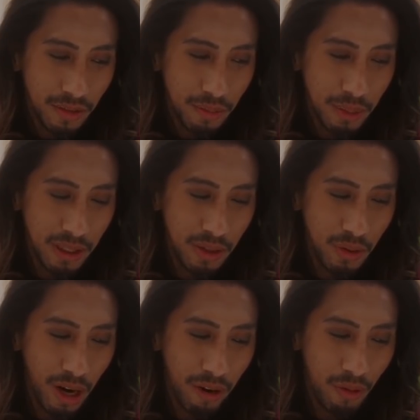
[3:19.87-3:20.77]
but you
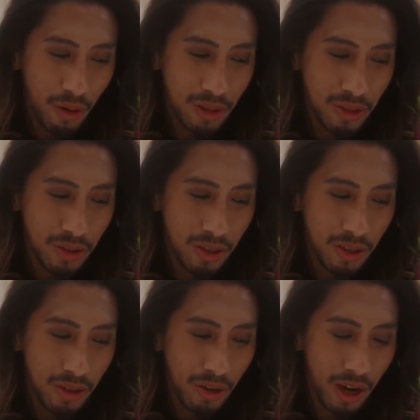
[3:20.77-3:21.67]
have also
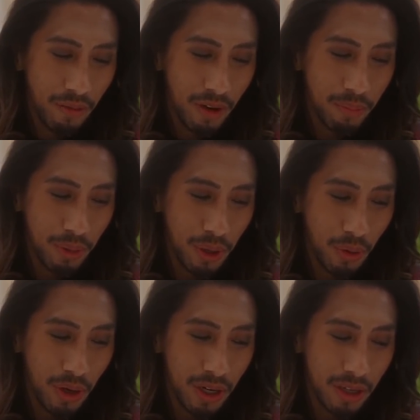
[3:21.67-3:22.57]
you have a
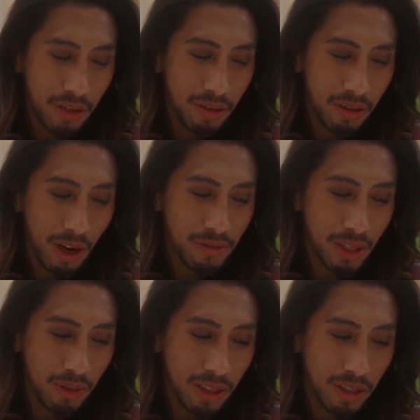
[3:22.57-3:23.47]
prior you, you have
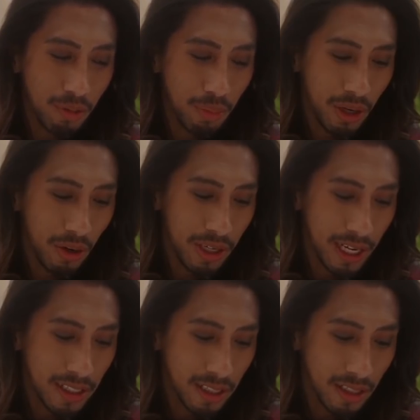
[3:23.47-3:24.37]
something that you're
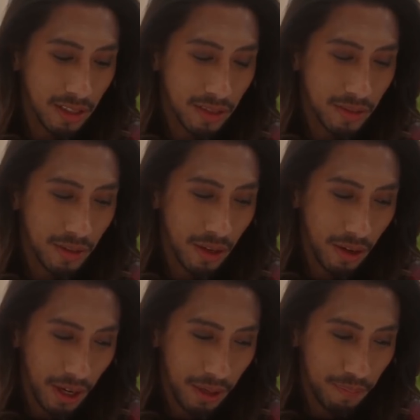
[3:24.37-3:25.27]
prioritizing
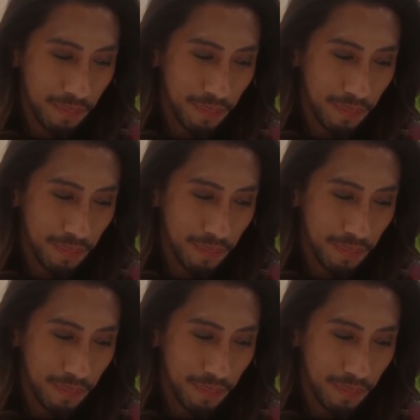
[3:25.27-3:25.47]
okay?